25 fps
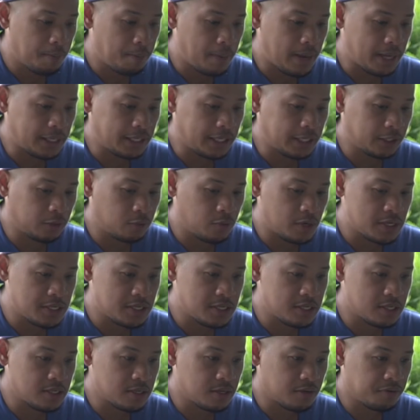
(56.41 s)
But it
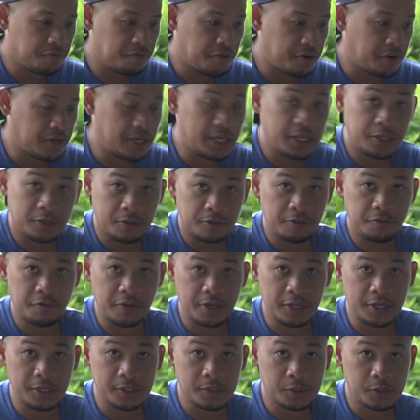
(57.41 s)
was very
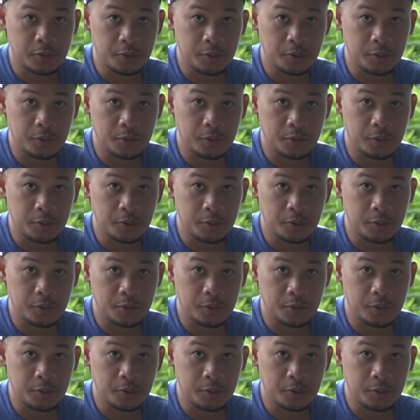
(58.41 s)
inconvenient